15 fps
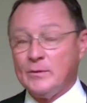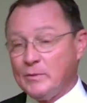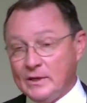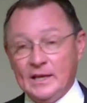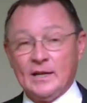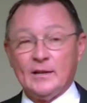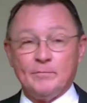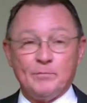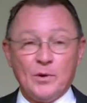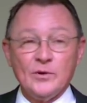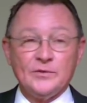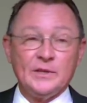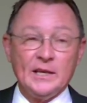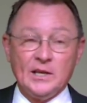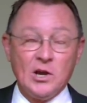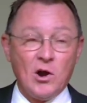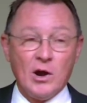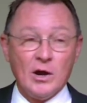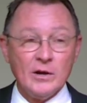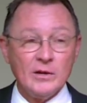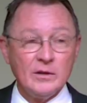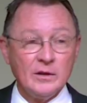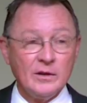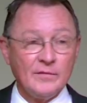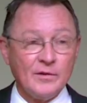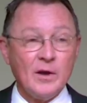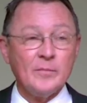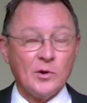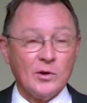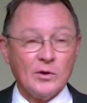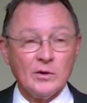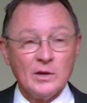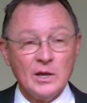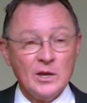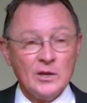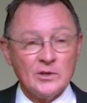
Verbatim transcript: we'd get a birthday card from her.